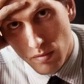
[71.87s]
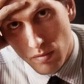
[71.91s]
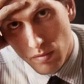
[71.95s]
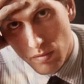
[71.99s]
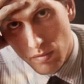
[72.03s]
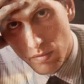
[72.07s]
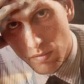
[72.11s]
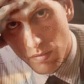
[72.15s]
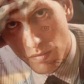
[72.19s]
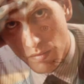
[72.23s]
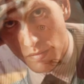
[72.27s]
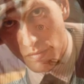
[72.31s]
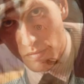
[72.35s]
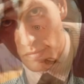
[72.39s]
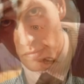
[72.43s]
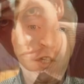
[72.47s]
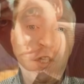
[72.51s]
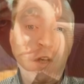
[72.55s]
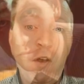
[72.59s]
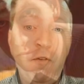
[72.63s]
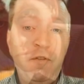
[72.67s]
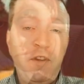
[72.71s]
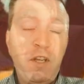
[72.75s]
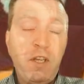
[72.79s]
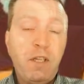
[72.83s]
Fischer
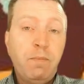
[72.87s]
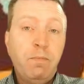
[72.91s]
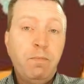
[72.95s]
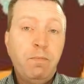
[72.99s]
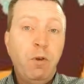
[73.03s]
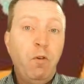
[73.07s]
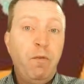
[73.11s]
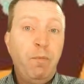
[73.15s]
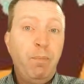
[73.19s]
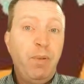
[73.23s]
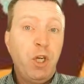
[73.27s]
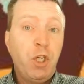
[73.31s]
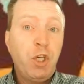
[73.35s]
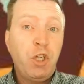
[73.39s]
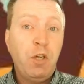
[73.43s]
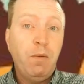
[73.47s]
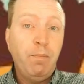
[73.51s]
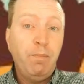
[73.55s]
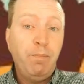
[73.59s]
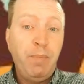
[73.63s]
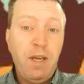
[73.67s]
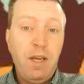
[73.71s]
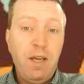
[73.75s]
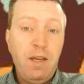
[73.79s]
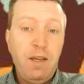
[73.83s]
notes of this move, bishop
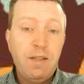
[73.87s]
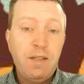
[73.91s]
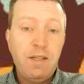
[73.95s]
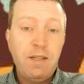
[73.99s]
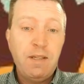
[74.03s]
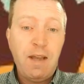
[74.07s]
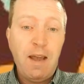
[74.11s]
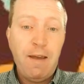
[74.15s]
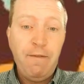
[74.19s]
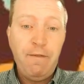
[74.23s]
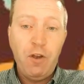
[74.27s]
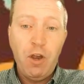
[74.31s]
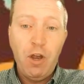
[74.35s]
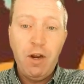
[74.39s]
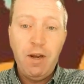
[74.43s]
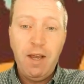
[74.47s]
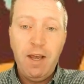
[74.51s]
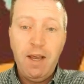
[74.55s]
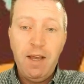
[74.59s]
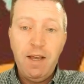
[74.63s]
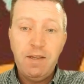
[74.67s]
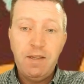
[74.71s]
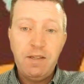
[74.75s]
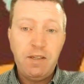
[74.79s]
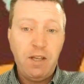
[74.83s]
b7,
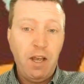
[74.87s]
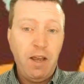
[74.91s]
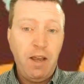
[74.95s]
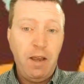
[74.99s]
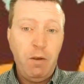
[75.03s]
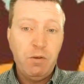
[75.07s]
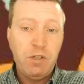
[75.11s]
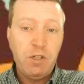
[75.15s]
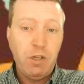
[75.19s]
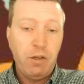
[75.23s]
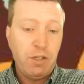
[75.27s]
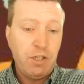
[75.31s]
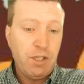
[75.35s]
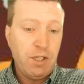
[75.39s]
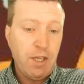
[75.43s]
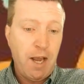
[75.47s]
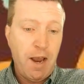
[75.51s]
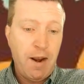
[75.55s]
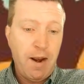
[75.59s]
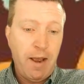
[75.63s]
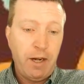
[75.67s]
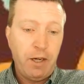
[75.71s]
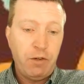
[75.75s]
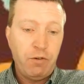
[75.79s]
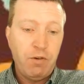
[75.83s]
is that it was a
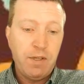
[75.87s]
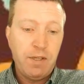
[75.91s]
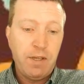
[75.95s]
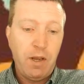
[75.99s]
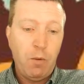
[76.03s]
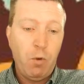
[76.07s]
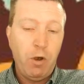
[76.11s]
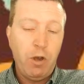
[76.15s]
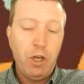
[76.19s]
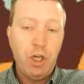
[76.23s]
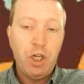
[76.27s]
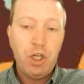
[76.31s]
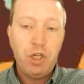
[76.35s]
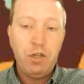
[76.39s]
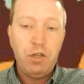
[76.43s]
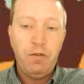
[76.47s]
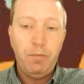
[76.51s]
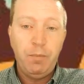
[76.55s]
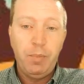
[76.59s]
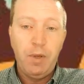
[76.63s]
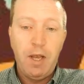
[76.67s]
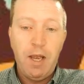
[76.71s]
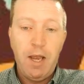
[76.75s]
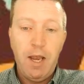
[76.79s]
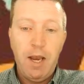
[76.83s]
slight inaccuracy. What he should
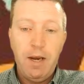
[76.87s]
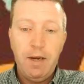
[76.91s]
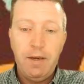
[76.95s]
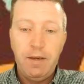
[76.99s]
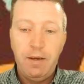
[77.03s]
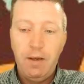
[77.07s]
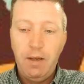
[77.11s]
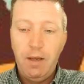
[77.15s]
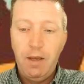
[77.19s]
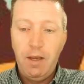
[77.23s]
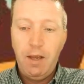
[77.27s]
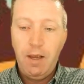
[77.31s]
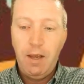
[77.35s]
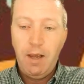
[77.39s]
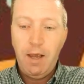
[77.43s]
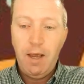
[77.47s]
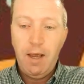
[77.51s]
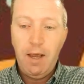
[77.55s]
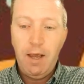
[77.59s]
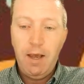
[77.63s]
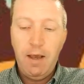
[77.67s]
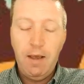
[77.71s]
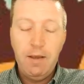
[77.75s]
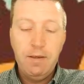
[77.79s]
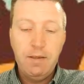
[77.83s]
have played
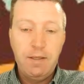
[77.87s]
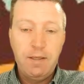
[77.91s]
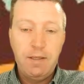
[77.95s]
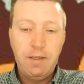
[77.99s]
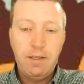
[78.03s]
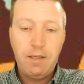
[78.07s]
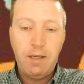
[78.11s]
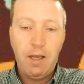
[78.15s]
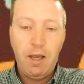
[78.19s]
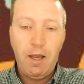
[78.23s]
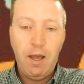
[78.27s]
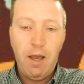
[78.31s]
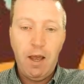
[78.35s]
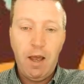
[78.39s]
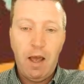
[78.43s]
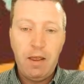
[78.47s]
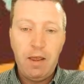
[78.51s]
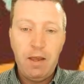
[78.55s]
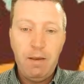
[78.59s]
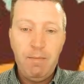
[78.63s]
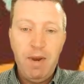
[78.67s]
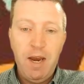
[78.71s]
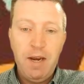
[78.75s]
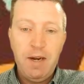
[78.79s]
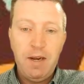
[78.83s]
is
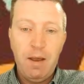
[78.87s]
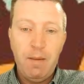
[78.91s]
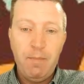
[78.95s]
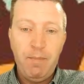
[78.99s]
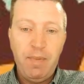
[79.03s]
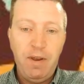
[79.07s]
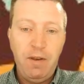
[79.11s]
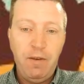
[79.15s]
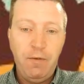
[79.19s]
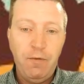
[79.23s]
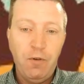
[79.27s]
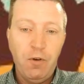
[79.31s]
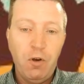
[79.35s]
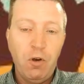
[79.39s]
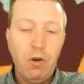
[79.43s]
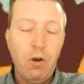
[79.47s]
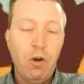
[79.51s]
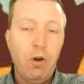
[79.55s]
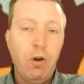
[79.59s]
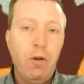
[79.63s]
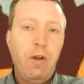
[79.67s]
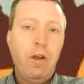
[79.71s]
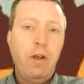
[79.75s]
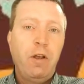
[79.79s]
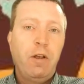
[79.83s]
an immediate
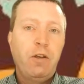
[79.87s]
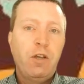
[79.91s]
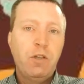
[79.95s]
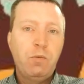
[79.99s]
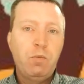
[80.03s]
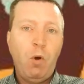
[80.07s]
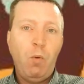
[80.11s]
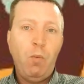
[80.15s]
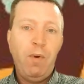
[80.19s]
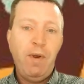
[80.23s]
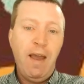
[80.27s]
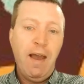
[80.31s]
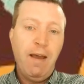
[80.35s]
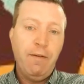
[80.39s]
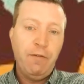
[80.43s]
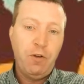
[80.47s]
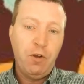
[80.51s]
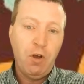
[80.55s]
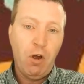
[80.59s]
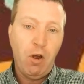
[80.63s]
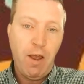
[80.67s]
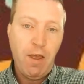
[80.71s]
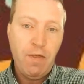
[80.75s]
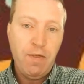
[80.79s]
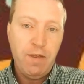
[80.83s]
b4, because what we have
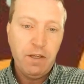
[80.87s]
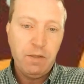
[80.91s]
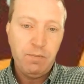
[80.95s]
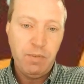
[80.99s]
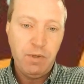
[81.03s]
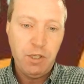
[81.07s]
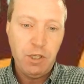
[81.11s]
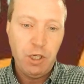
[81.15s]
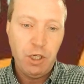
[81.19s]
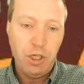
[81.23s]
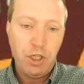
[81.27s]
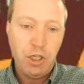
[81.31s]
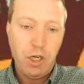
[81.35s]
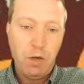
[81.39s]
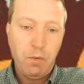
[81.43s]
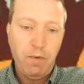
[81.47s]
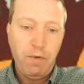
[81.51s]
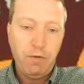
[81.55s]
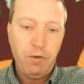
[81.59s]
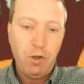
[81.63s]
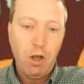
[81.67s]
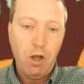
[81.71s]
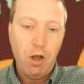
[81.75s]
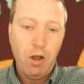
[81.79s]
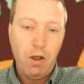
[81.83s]
got in this position,
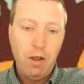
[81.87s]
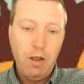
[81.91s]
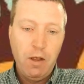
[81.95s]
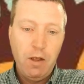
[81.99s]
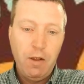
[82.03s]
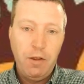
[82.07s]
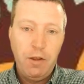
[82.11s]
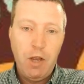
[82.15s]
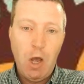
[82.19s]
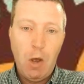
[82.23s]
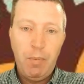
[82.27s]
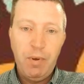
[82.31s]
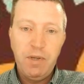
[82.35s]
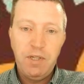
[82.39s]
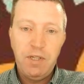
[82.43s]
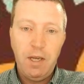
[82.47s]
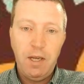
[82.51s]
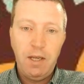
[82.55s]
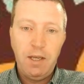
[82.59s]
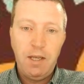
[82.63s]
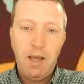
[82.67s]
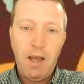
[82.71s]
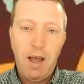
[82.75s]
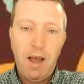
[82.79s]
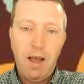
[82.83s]
we've got the
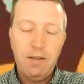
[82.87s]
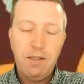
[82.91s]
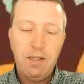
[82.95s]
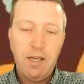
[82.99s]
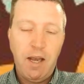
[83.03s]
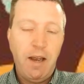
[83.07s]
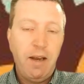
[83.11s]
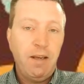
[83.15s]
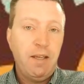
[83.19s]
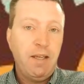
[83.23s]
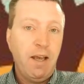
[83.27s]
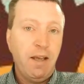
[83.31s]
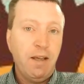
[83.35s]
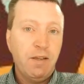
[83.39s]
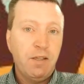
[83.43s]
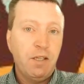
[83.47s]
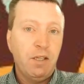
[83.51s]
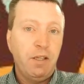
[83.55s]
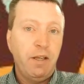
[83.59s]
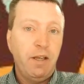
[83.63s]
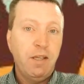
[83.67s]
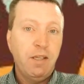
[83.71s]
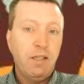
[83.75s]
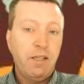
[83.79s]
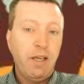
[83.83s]
opposite side
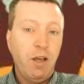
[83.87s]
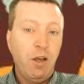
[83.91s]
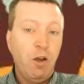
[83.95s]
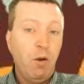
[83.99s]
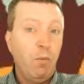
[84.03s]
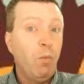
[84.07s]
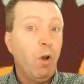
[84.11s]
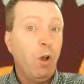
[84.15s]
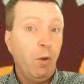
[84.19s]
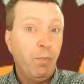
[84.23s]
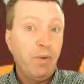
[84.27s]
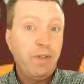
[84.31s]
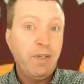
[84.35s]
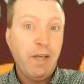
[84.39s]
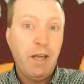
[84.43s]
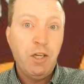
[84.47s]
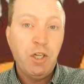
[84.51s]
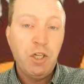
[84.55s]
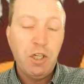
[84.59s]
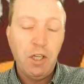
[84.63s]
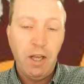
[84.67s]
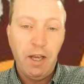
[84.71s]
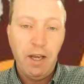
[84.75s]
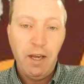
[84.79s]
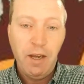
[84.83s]
castling set up, well,
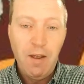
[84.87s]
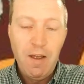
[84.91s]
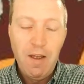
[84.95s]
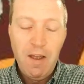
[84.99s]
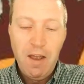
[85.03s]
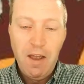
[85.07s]
potentially,